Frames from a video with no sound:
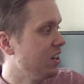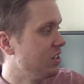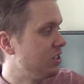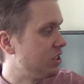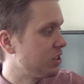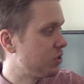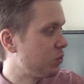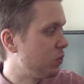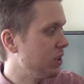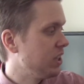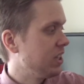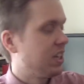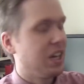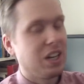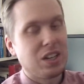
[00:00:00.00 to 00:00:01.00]
just
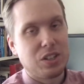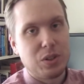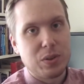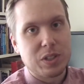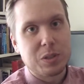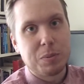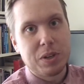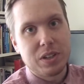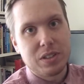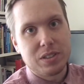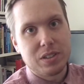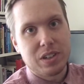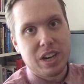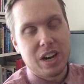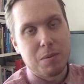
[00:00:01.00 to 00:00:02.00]
really getting to experience
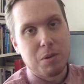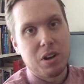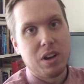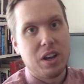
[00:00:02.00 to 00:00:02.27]
your camera